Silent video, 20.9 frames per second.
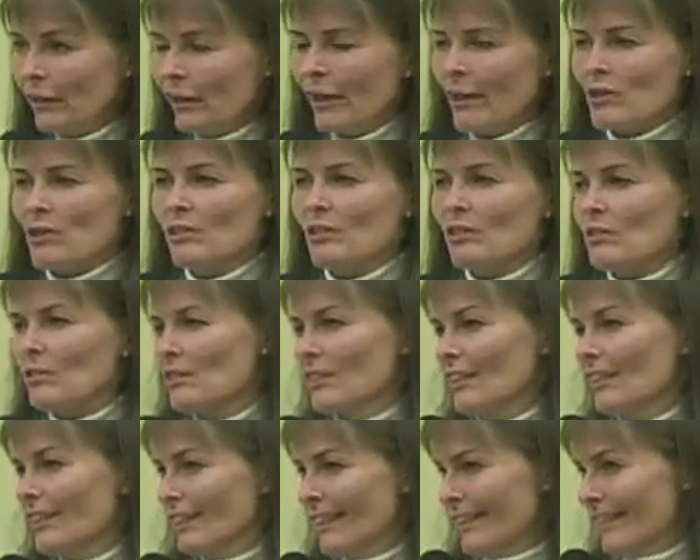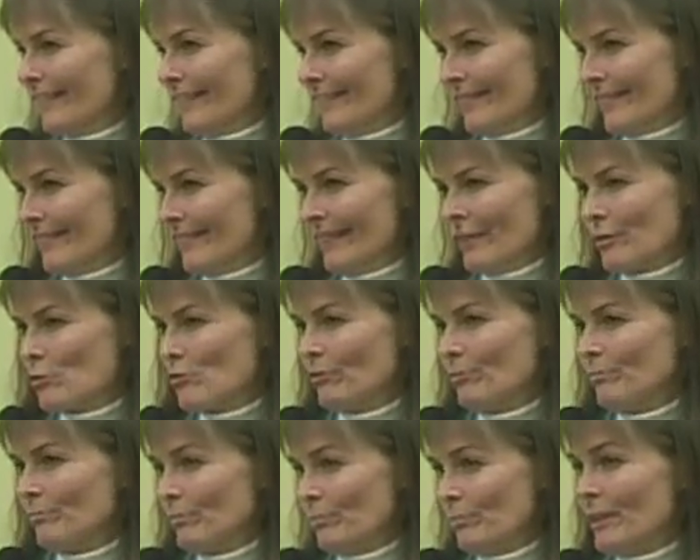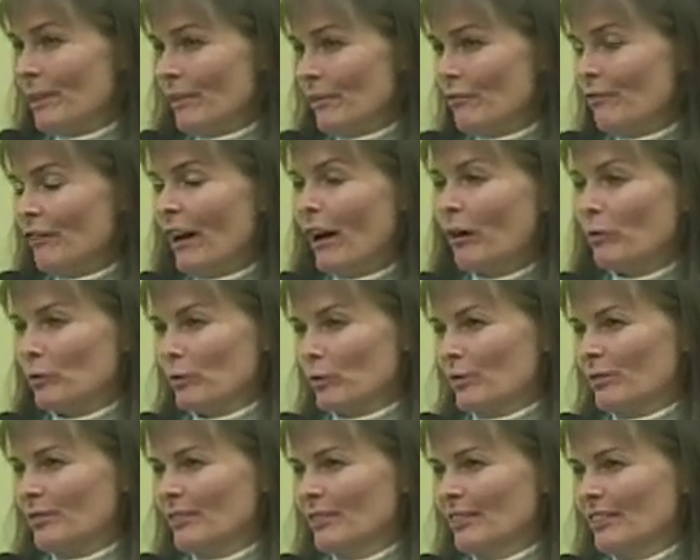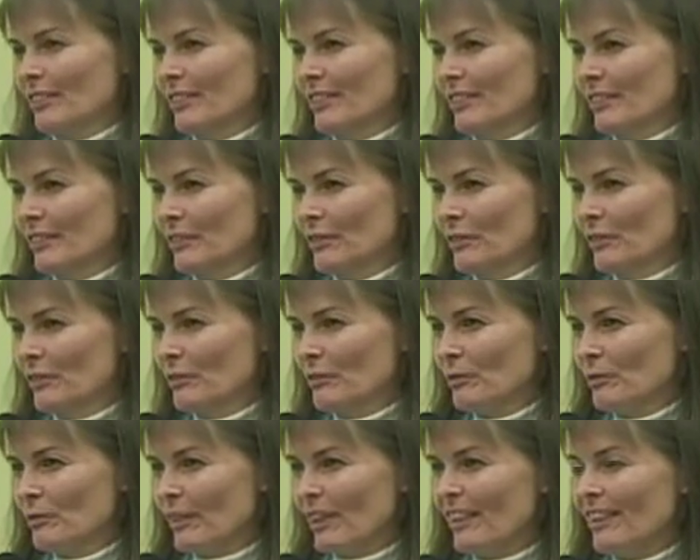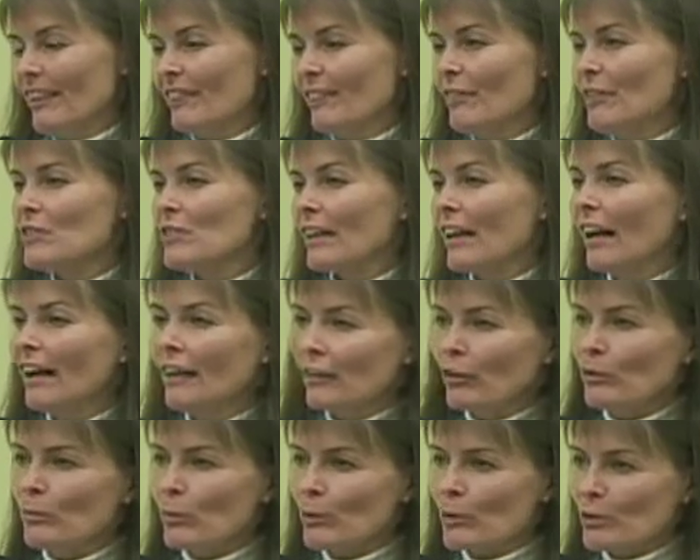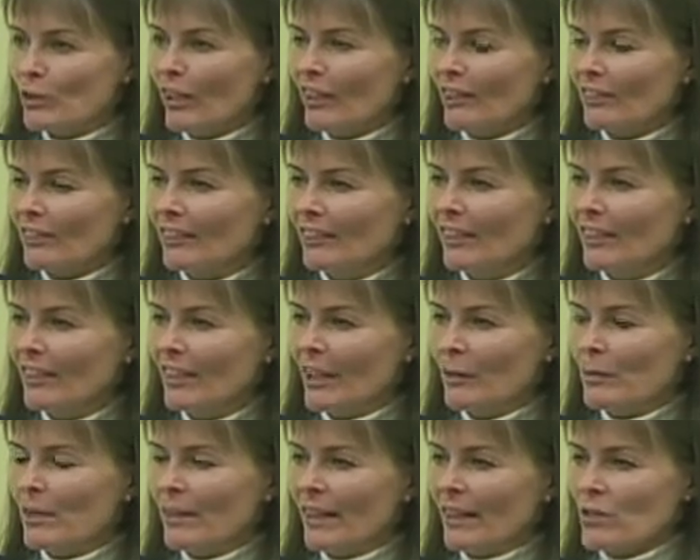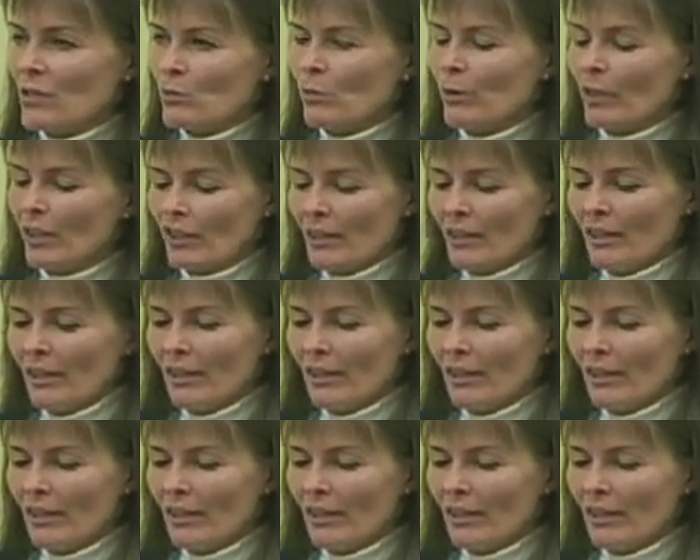lostness, there's being found. Right? If it's 100%, I mean, that's where